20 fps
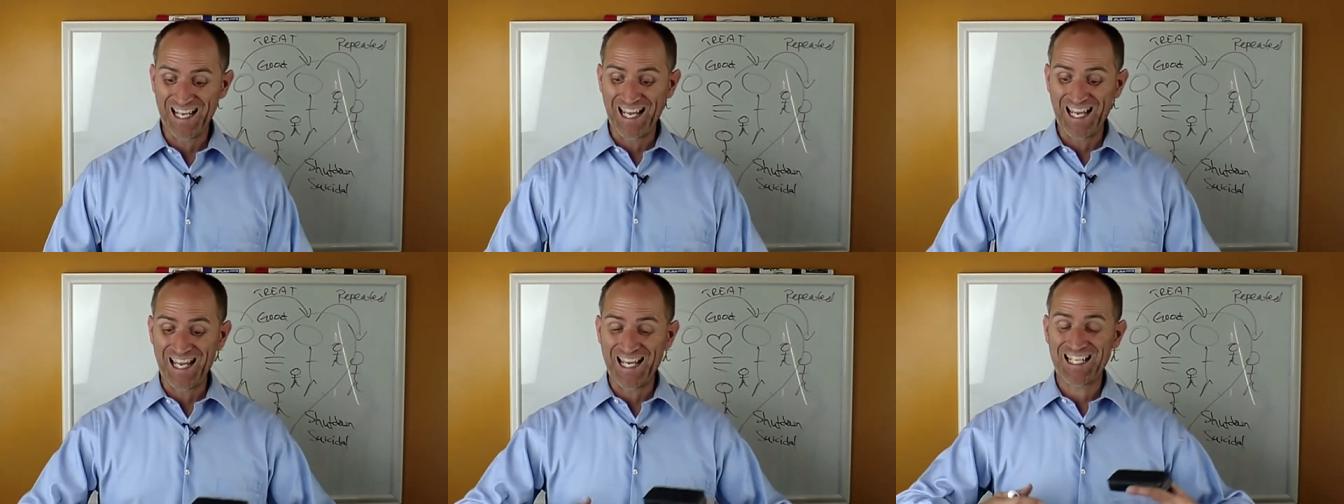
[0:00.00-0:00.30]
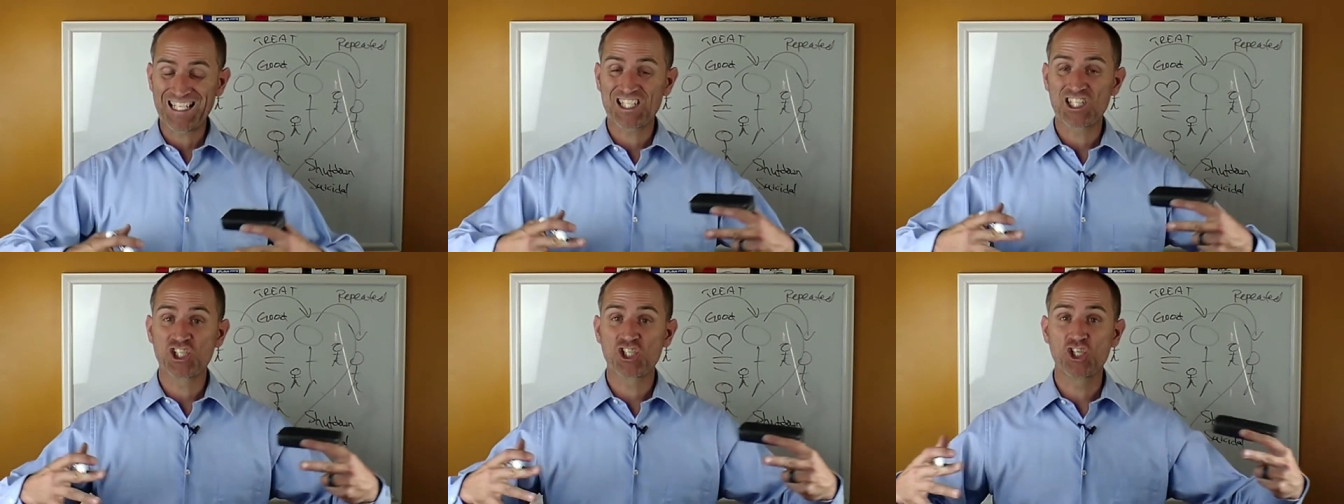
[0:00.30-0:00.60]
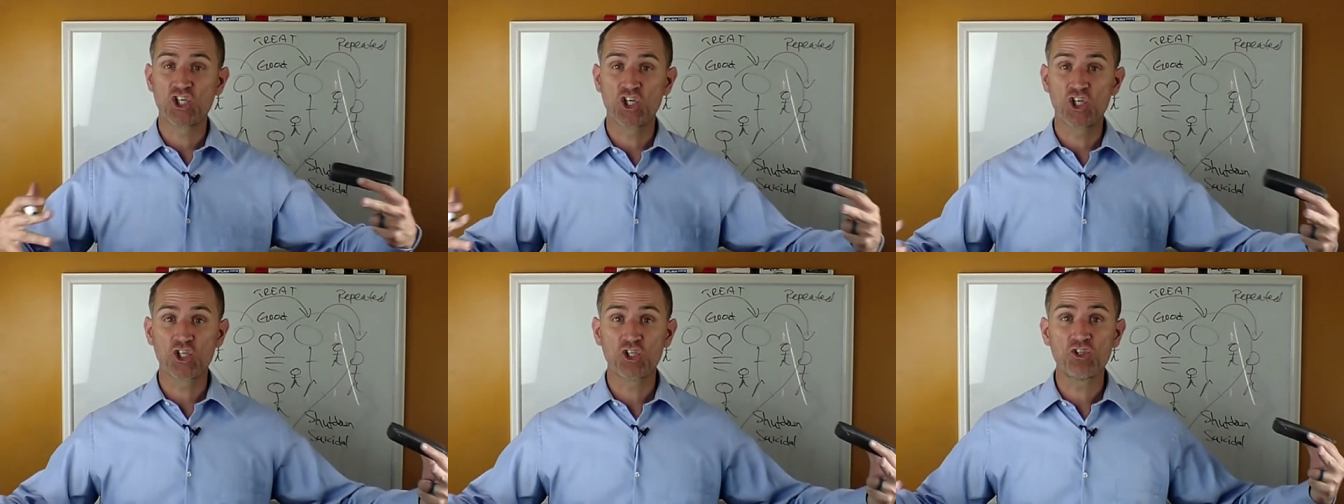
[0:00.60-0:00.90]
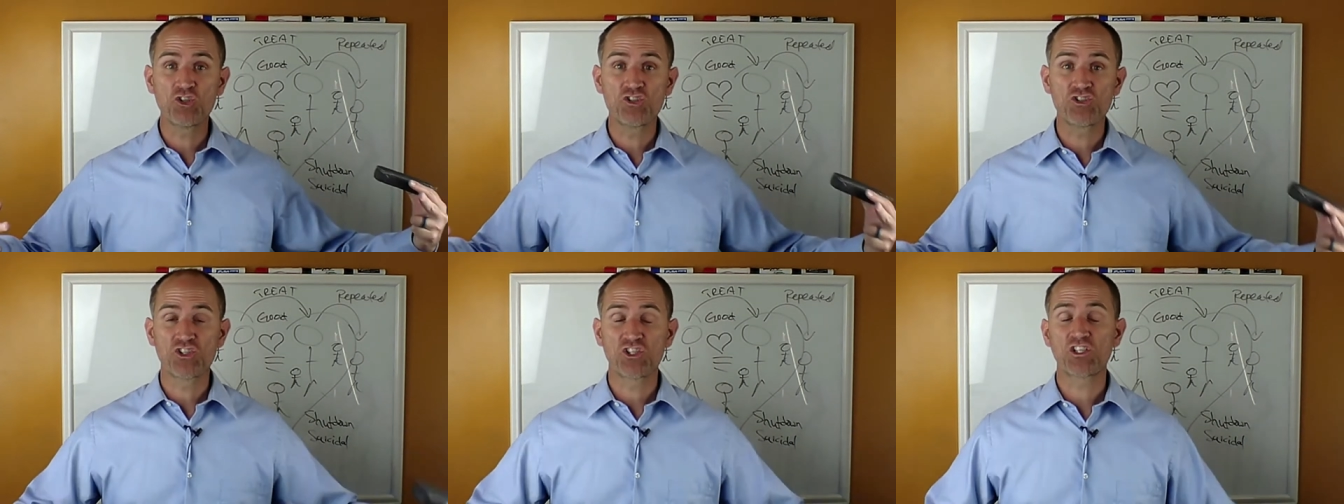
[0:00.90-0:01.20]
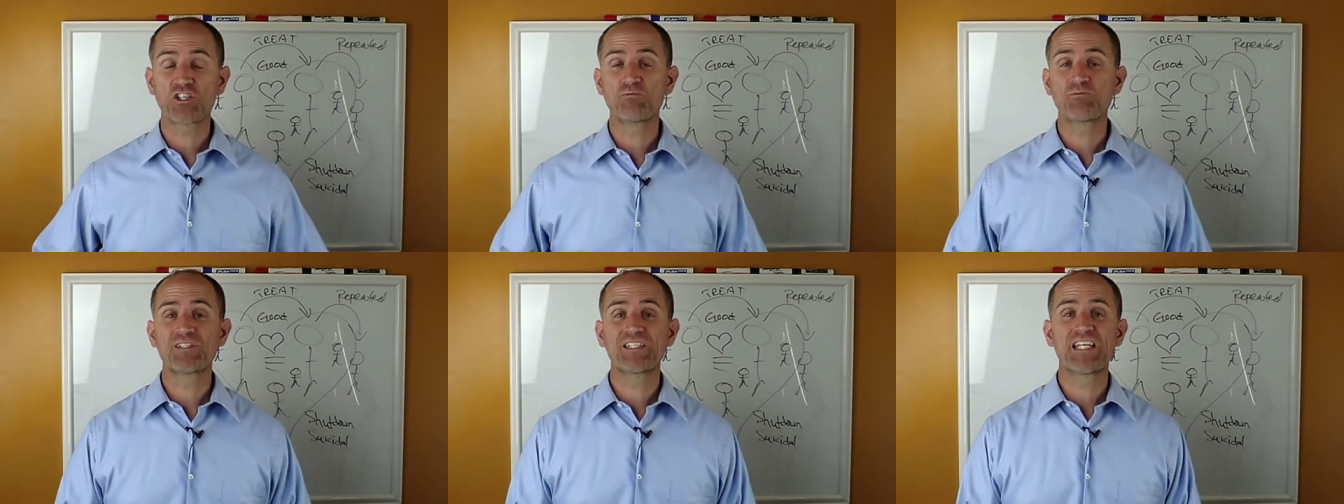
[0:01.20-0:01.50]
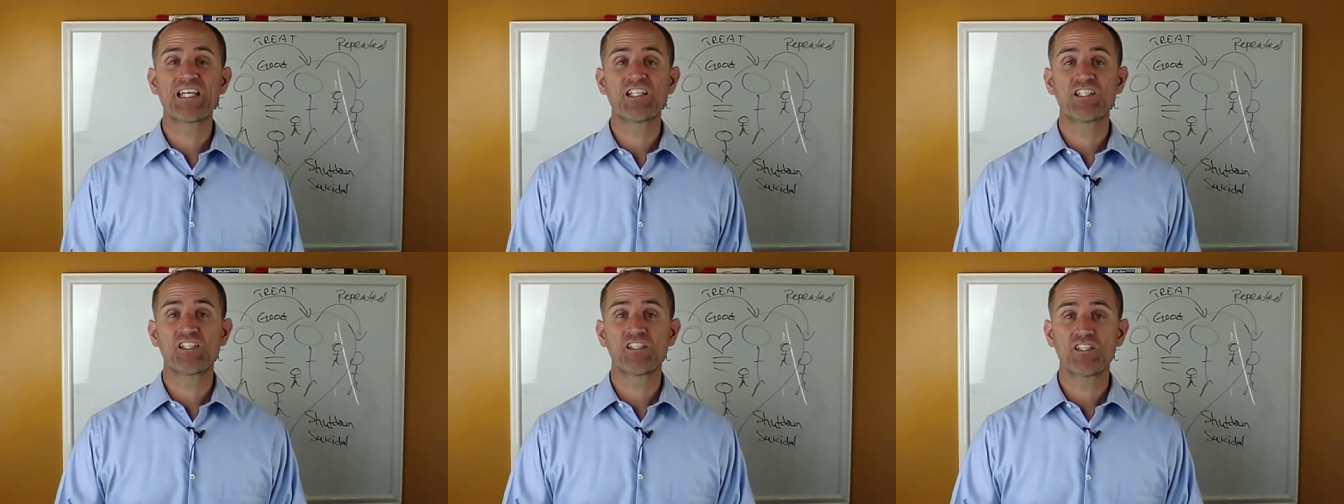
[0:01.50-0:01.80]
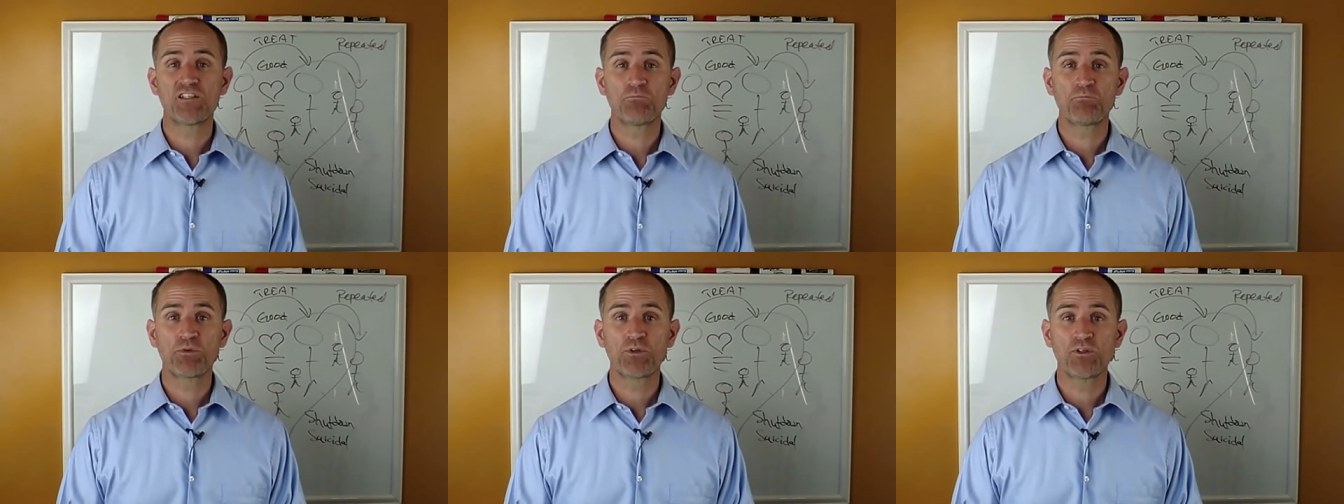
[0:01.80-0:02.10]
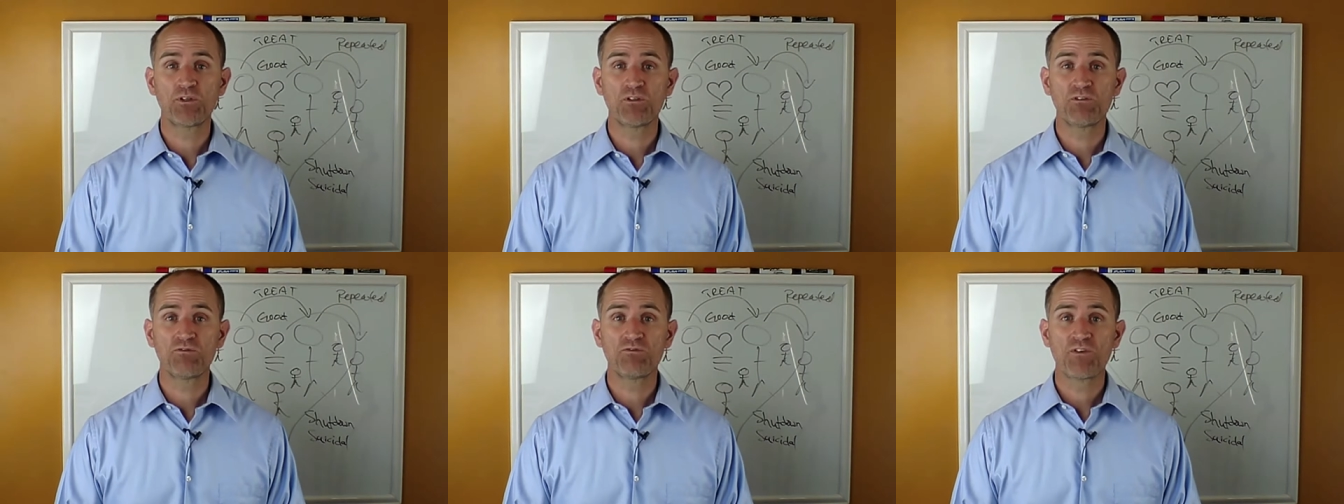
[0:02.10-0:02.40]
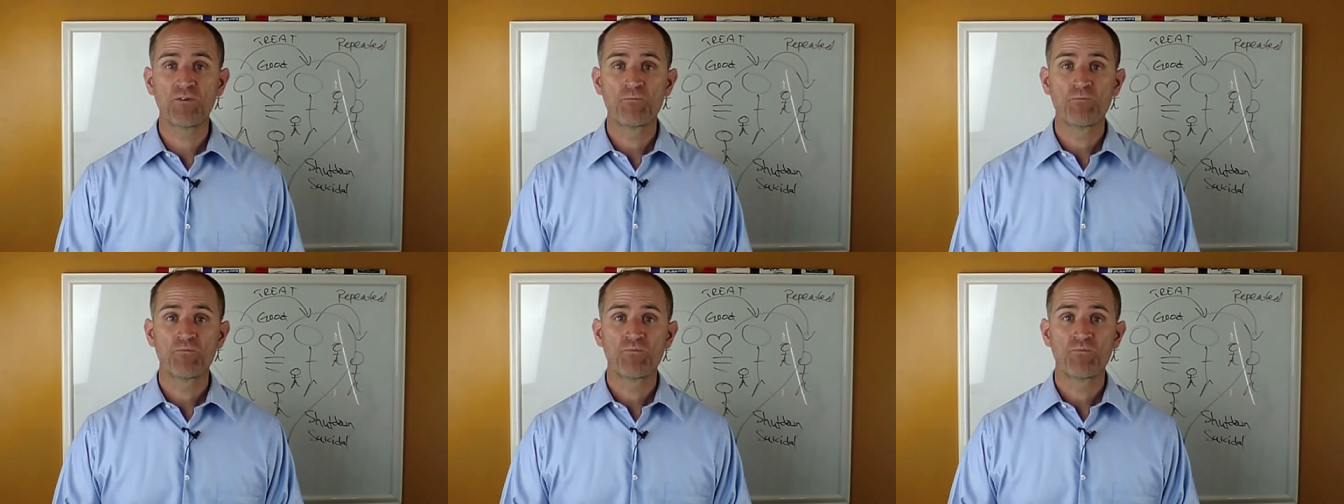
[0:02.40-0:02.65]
external circumstances improve